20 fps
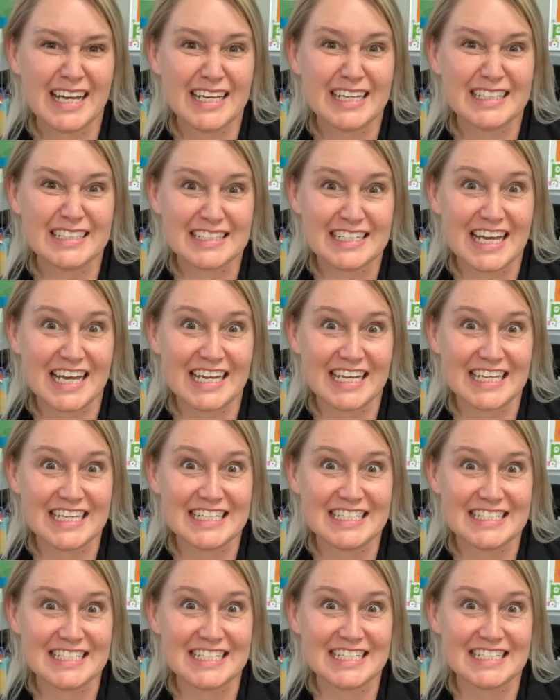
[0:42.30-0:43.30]
It's kind of
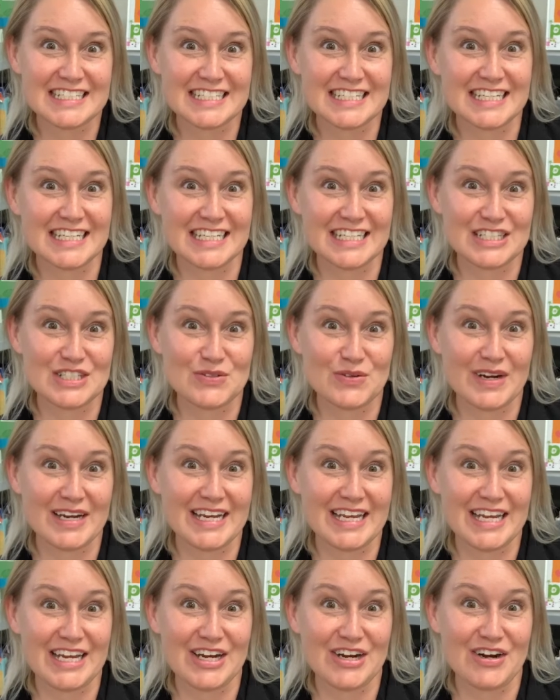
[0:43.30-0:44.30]
easy, isn't it? It's right
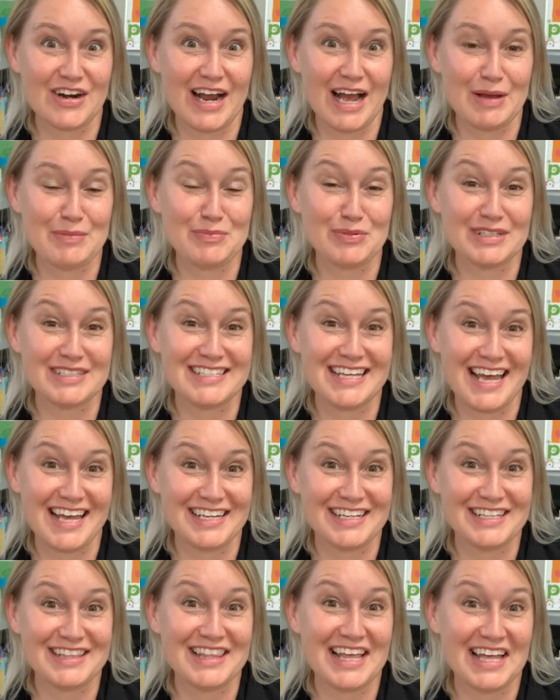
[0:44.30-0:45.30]
here. I
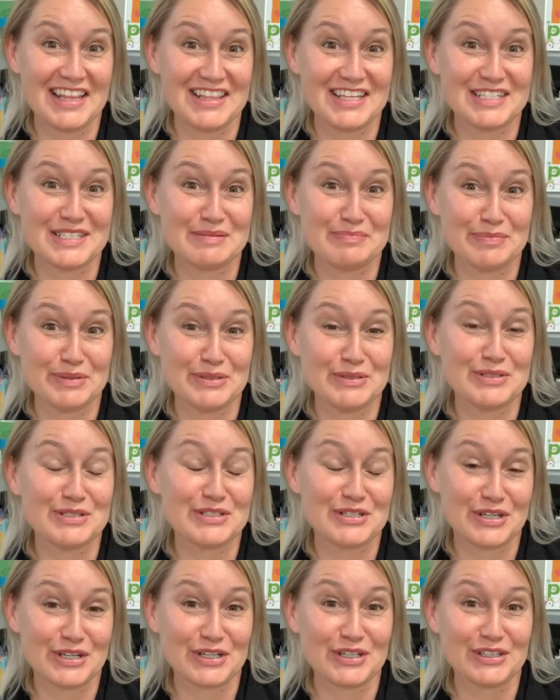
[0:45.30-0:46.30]
pretended that this blue
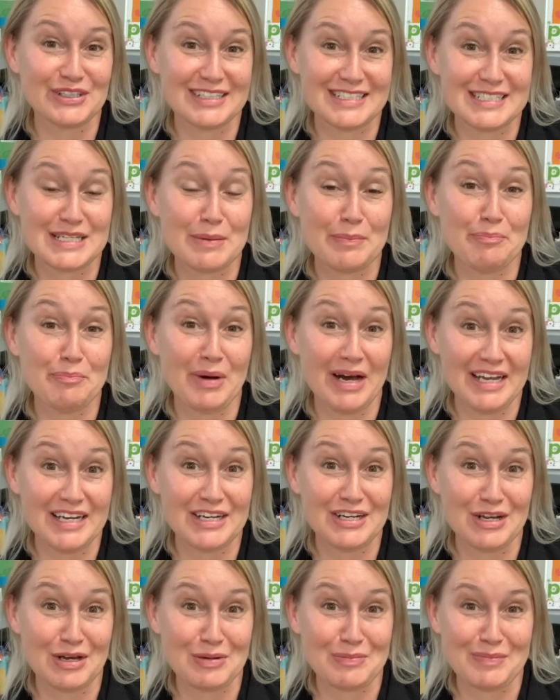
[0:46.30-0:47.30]
circle is a
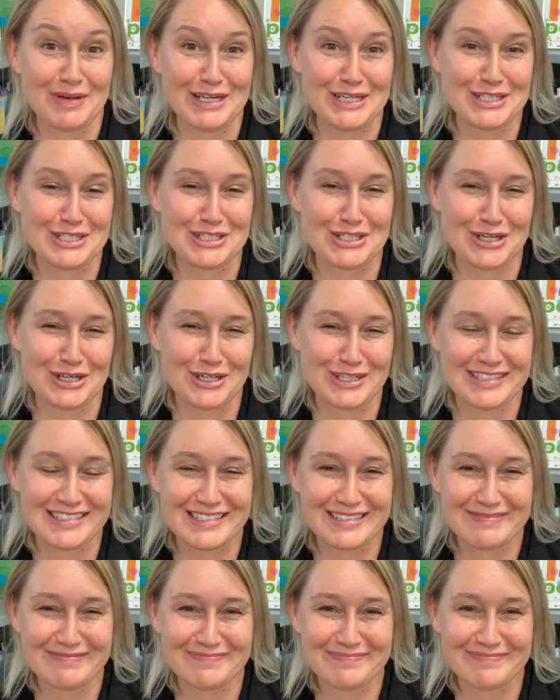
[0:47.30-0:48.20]
button on my shirt.